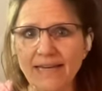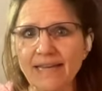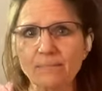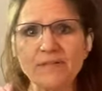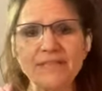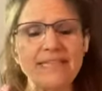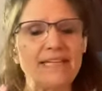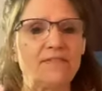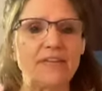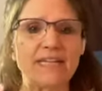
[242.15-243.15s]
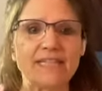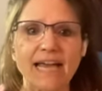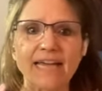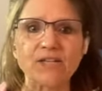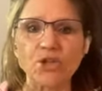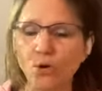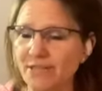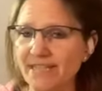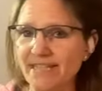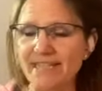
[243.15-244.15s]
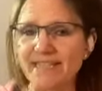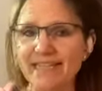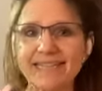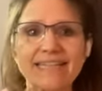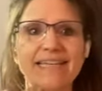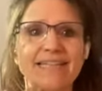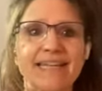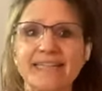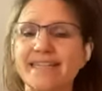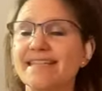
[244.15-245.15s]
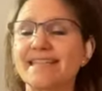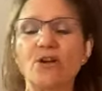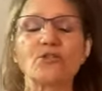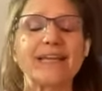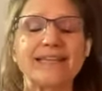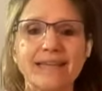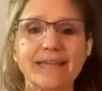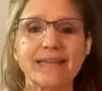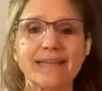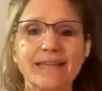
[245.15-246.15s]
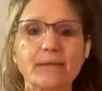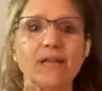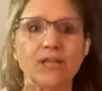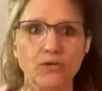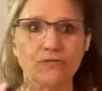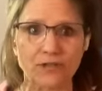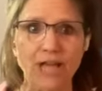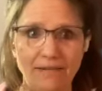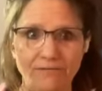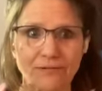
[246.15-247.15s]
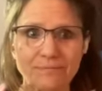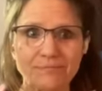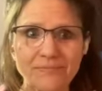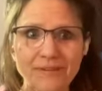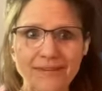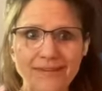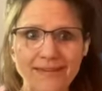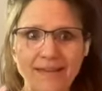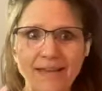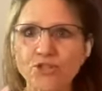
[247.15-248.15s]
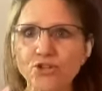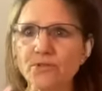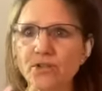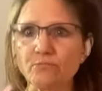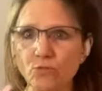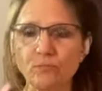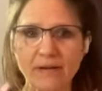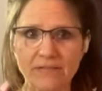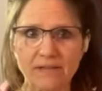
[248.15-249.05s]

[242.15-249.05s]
And he believed that a diagnosis didn't necessarily limit you for life in terms of movement.